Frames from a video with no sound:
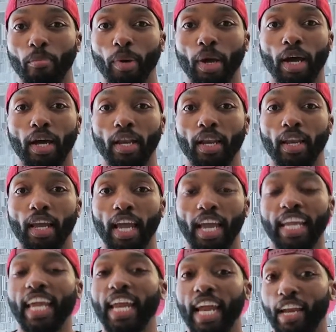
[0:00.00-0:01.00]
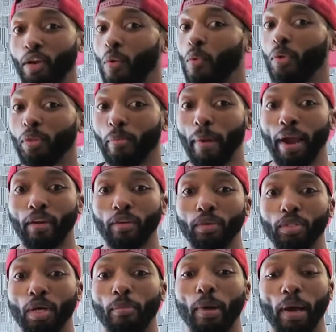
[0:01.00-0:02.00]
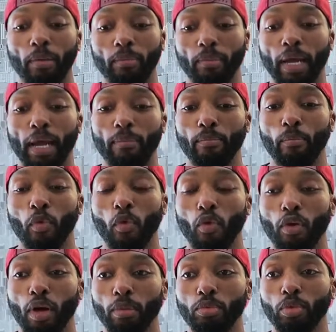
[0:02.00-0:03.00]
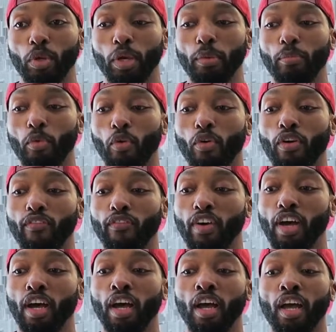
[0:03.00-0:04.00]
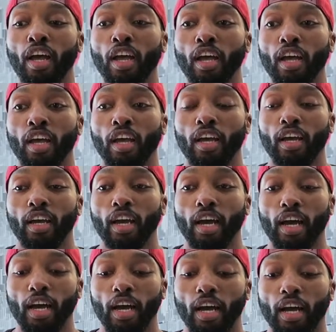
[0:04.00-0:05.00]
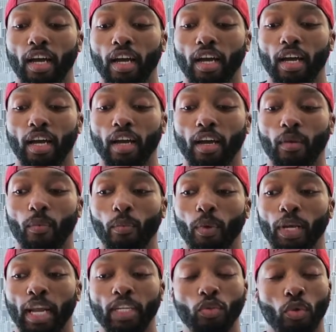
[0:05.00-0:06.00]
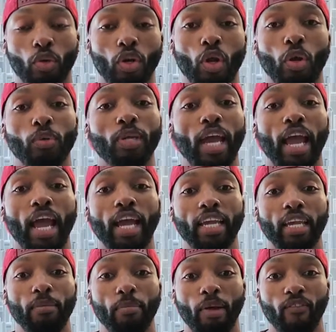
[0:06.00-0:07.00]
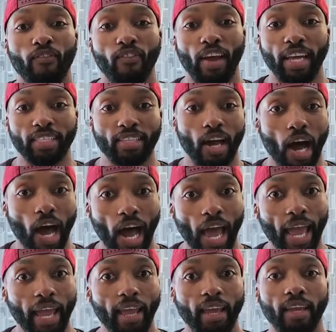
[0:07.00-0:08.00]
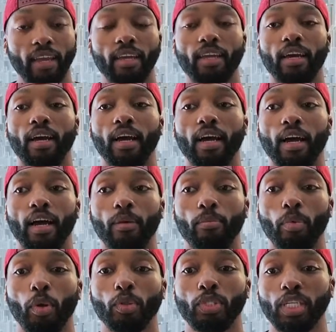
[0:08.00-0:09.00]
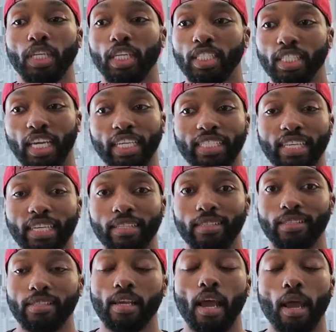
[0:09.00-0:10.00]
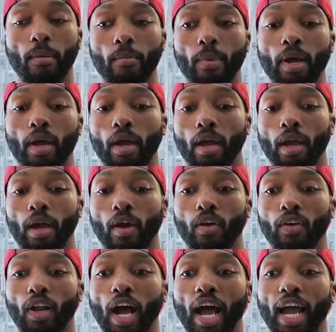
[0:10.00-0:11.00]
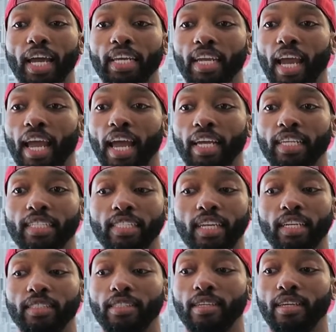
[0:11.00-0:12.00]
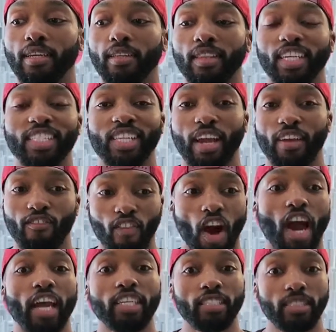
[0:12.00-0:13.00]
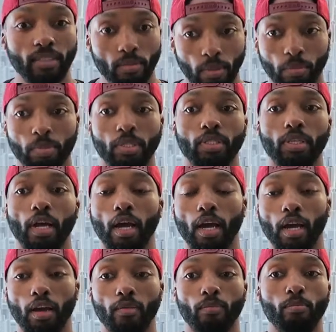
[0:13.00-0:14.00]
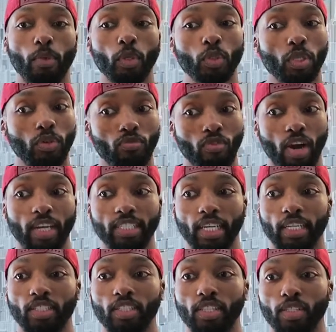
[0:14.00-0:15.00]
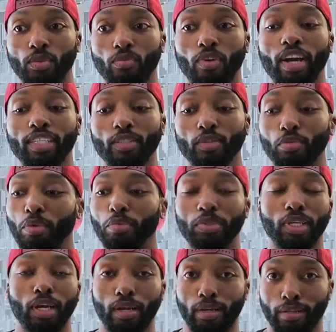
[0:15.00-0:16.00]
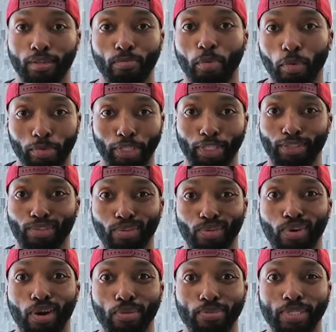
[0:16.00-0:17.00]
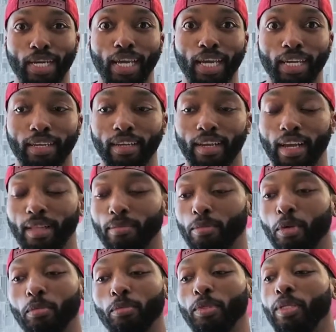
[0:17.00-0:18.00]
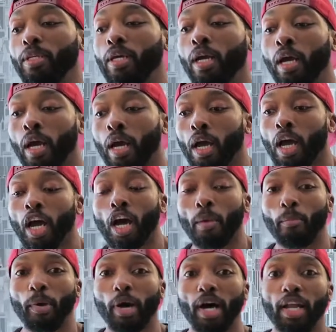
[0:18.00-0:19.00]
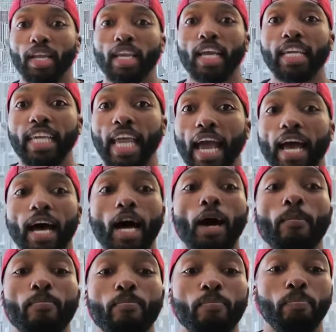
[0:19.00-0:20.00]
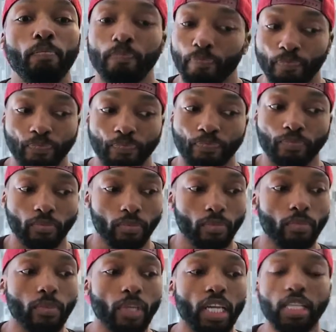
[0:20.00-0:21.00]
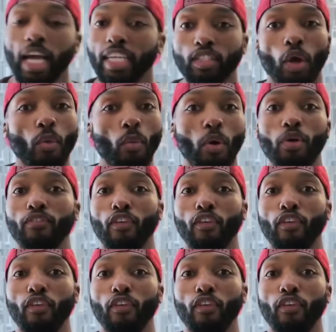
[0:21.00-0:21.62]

But again, I know what the macros are. But I'm I'm more I'm doing more of a uh, when I do a low day, I keep my fats high. Uh, protein intake stays the same. On high day, I stick to things like rice, sweet, uh, mostly rice actually. rice and sweet potato are probably the two carbs I eat at the moment. But yeah, um, that's going well.